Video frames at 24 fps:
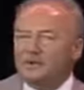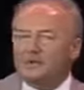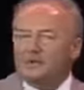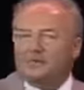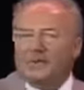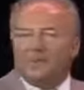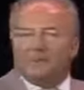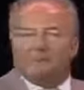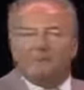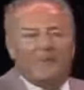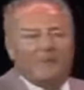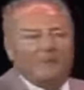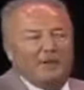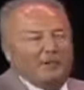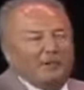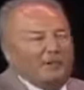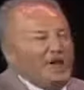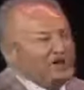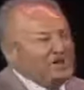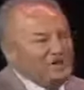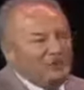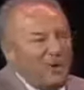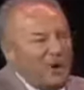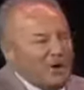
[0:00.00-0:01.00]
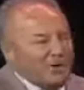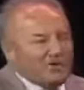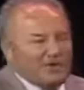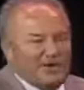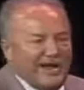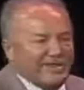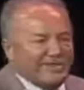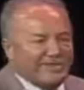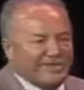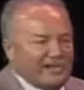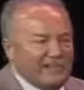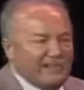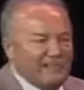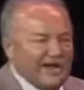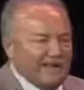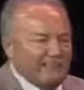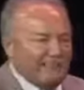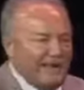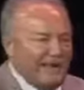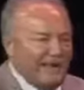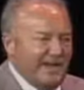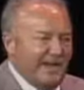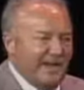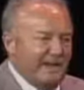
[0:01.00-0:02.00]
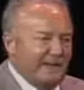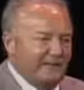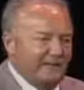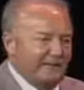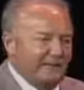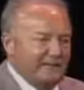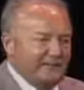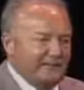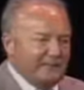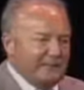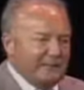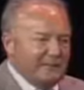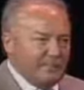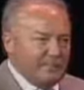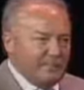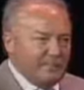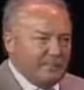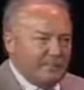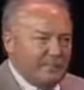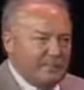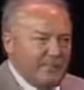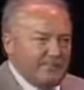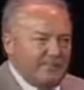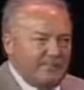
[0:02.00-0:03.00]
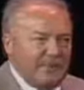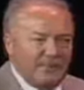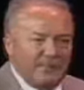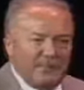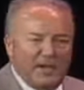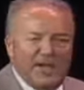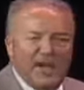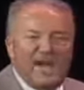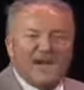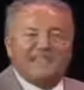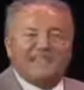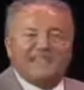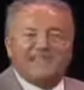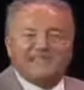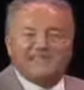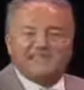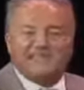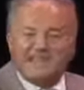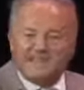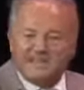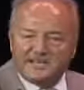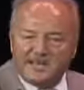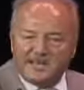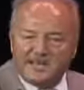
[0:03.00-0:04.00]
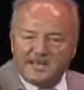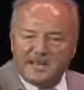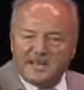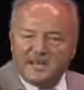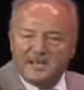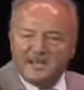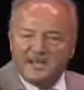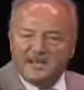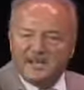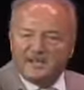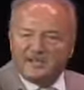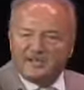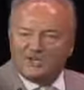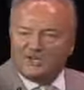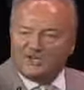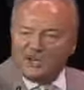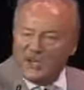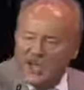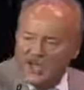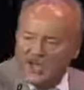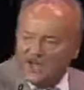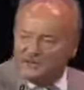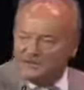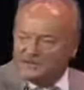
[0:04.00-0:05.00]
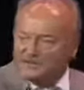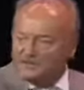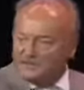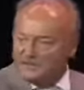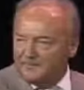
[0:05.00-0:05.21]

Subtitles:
But people much more gentle than me, people like Cindy Sheehan,